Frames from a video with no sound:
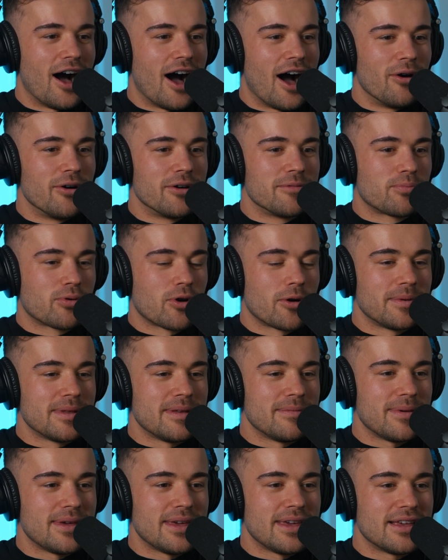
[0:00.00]
I would
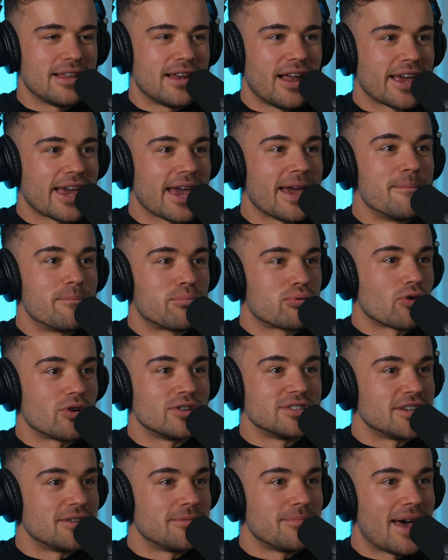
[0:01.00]
probably be like in
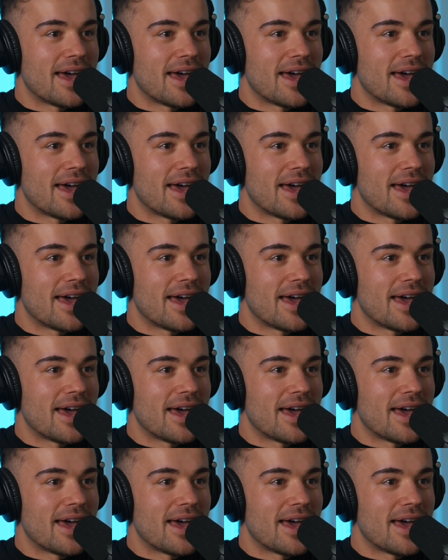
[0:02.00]
prison,